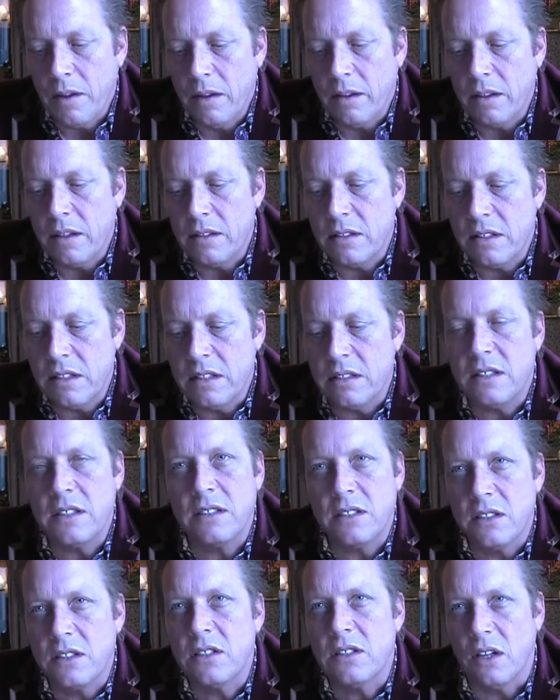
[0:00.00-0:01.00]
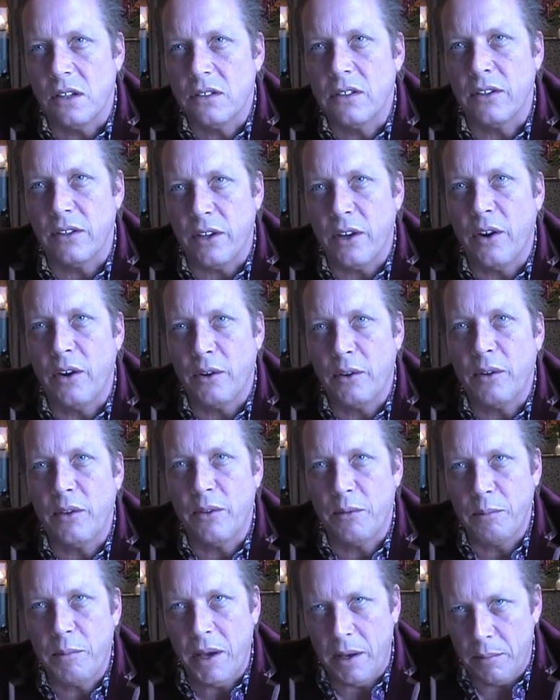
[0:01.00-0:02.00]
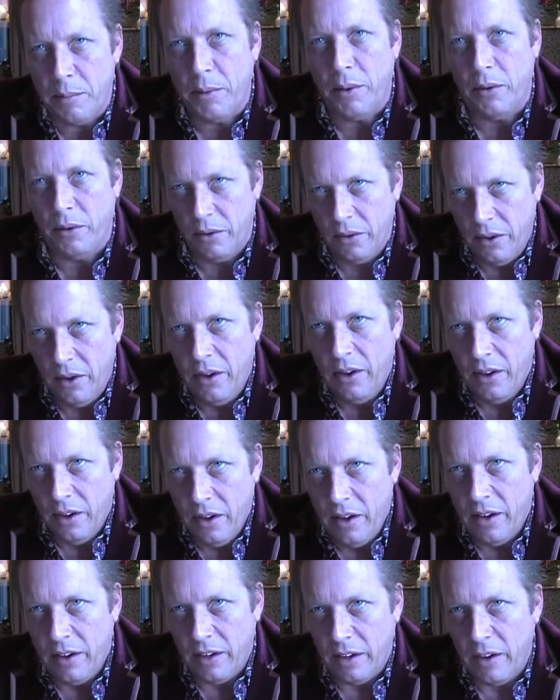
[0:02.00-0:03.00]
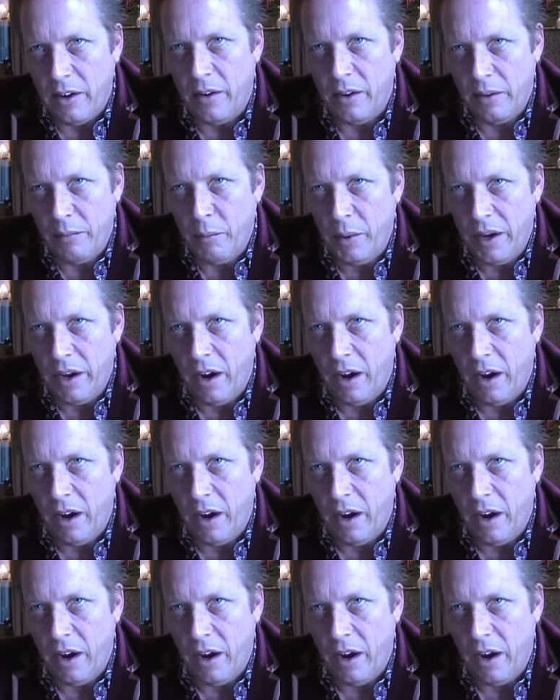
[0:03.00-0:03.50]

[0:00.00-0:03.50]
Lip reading: this is salt of the earth people, and we